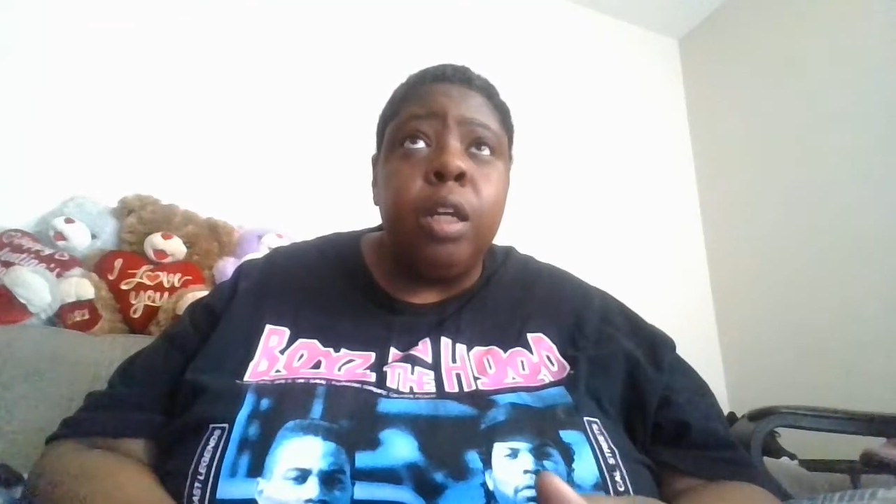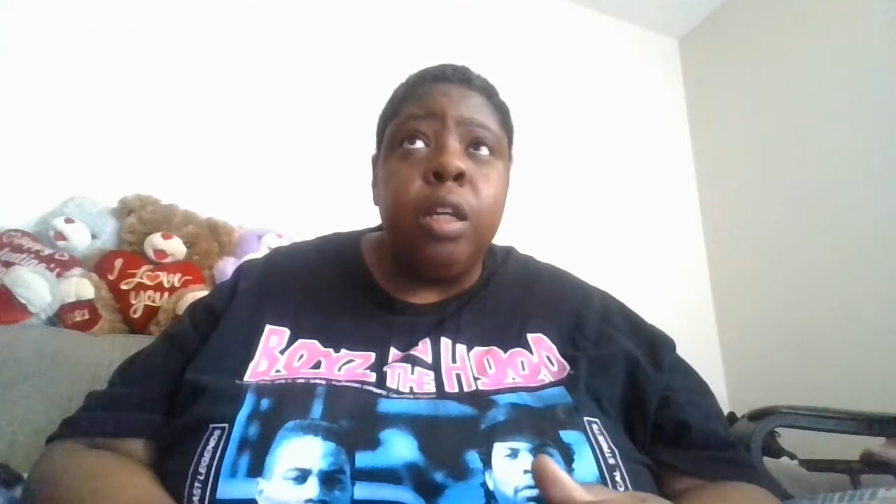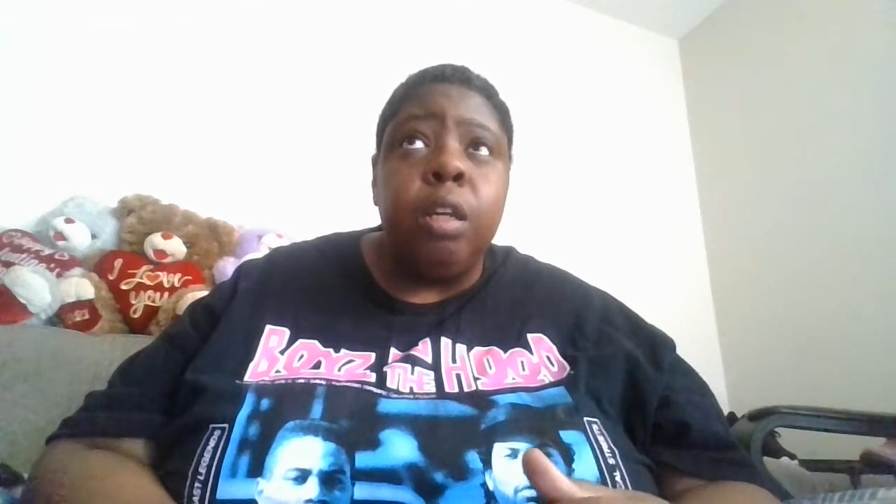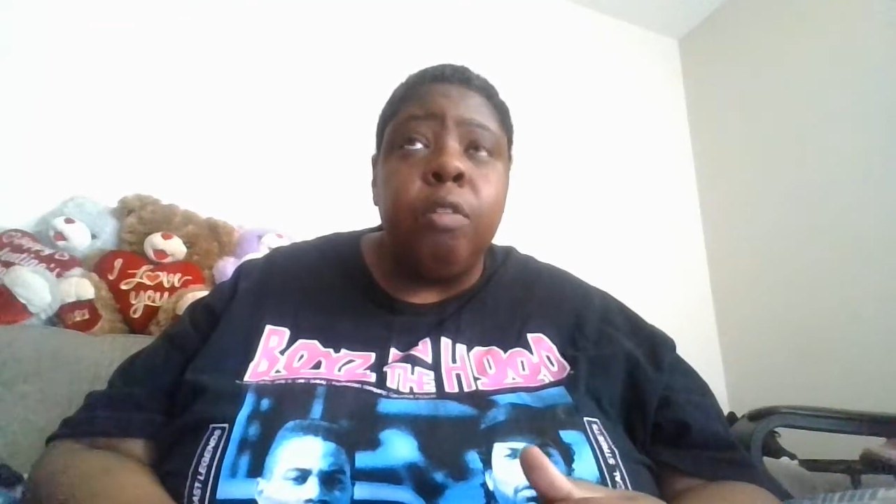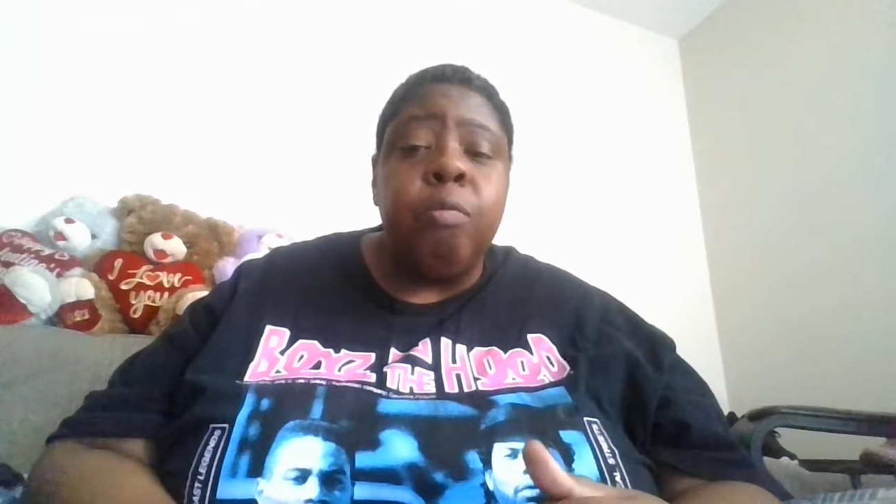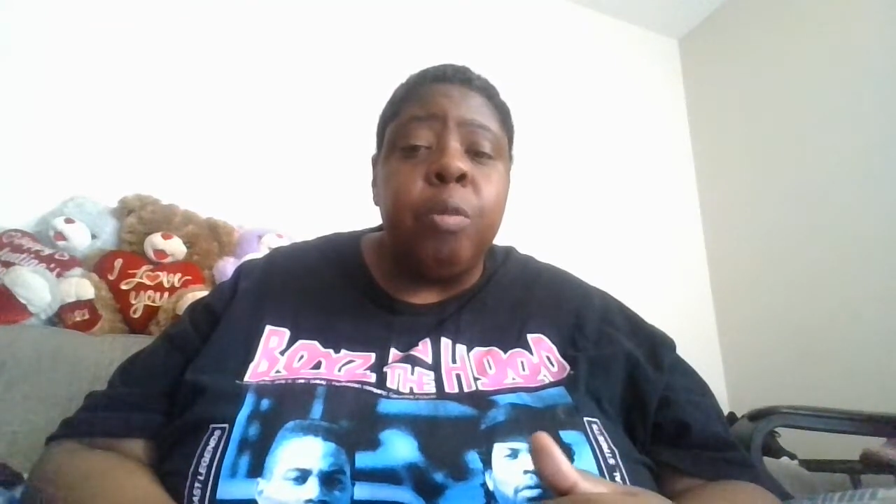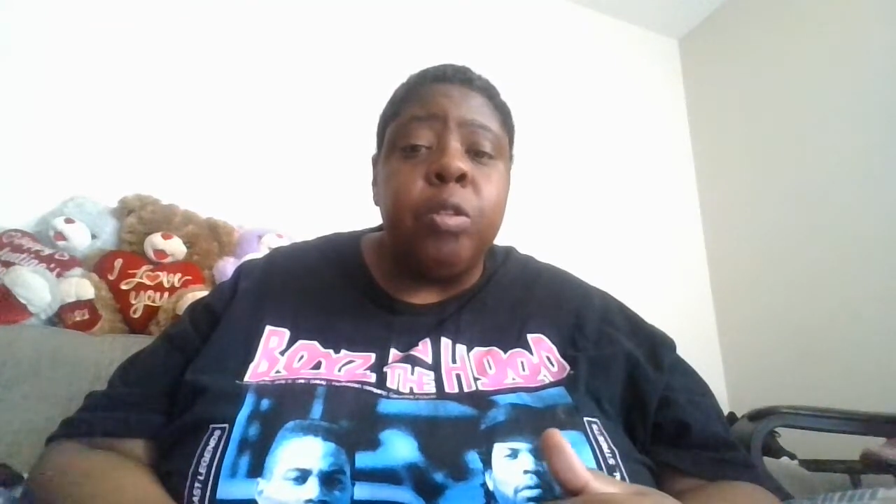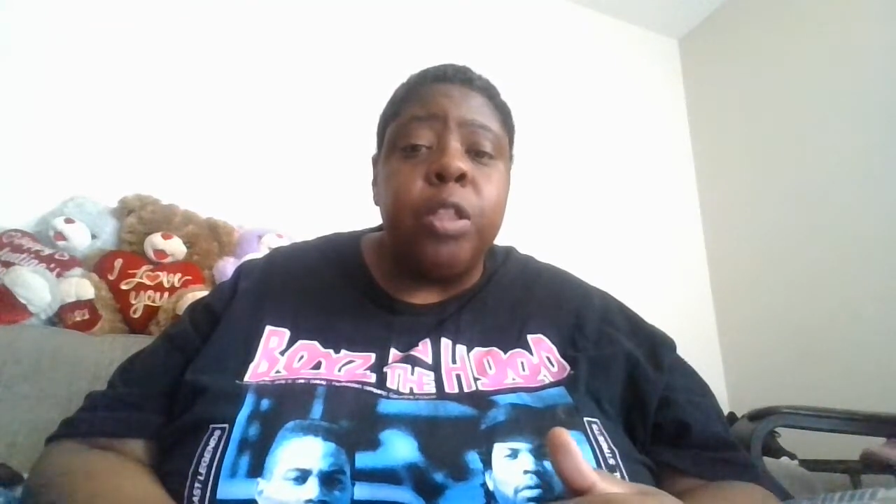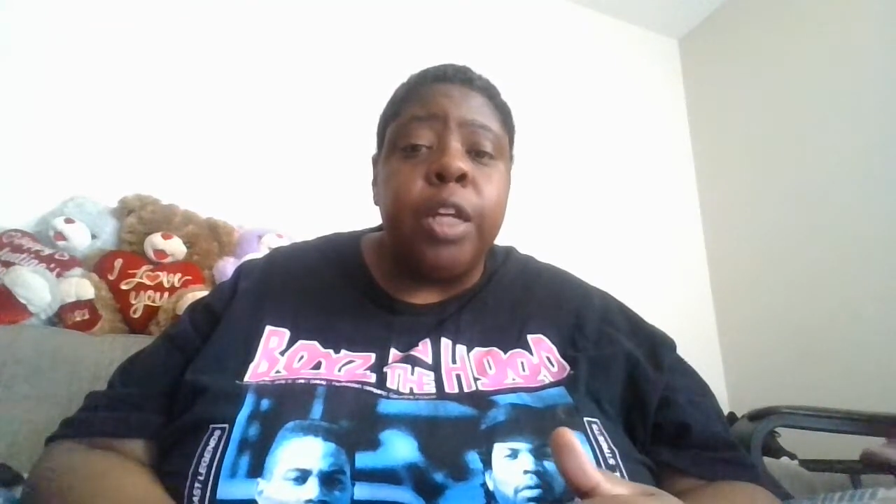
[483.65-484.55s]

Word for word: If most of